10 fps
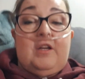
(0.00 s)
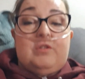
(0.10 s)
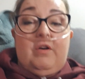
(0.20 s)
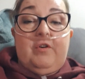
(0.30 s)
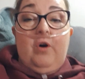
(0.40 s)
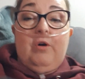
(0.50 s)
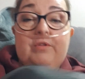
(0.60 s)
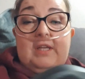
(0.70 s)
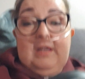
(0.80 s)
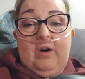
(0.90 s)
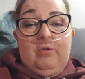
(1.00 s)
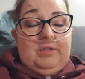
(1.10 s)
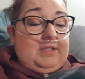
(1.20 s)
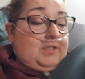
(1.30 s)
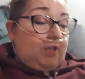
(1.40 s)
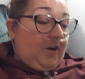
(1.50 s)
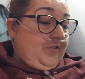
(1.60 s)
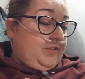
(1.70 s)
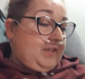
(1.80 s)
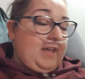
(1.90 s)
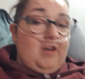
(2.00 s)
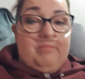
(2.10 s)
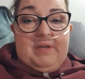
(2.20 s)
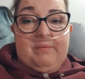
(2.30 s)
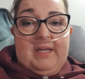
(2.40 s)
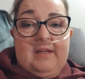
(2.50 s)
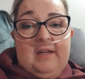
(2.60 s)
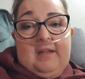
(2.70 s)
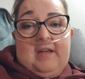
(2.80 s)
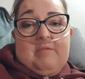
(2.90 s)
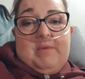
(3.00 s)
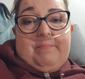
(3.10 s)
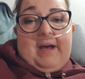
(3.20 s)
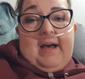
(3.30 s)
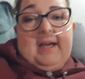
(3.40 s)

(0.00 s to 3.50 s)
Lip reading: So I've all the stuff to help me when my back